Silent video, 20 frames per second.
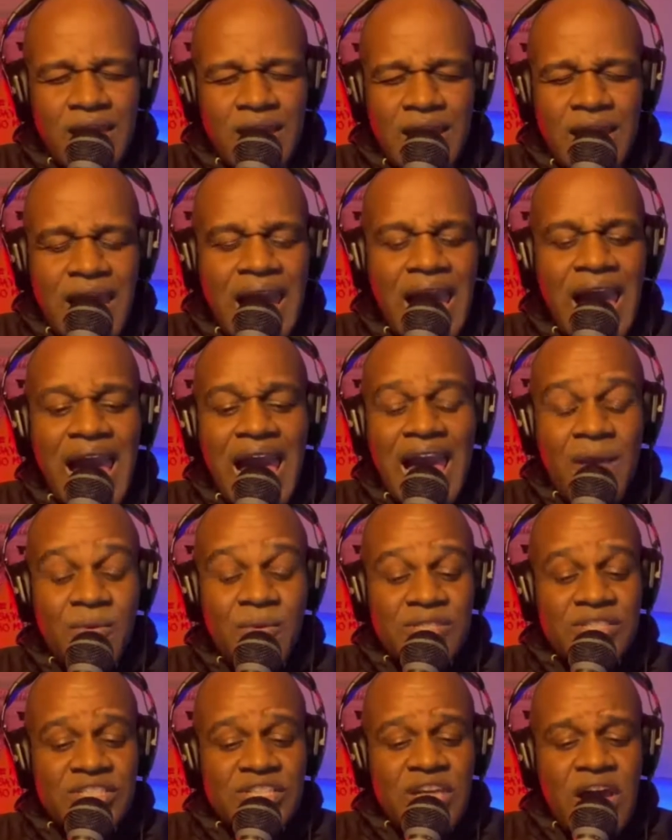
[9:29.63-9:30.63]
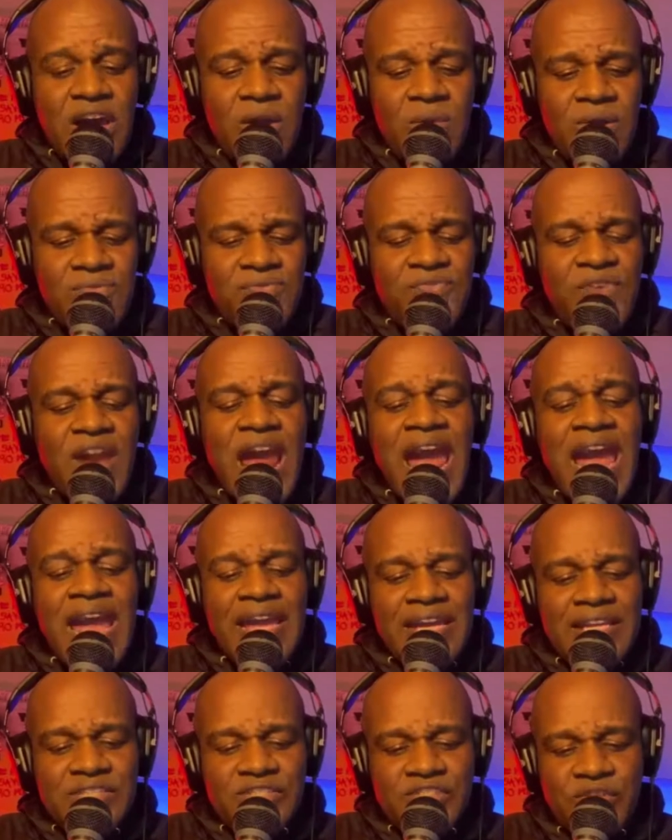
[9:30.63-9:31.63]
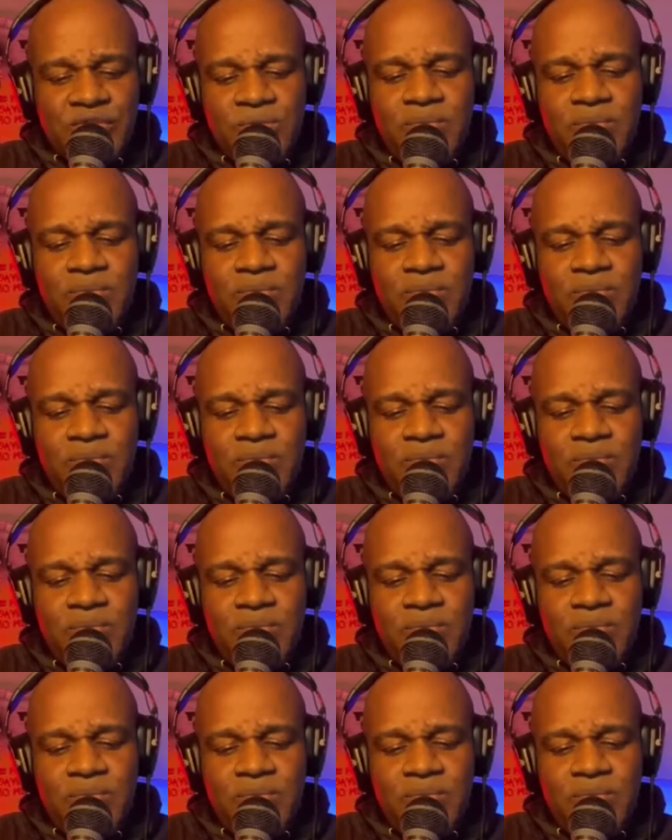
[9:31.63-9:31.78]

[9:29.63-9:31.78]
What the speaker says: I was so afraid to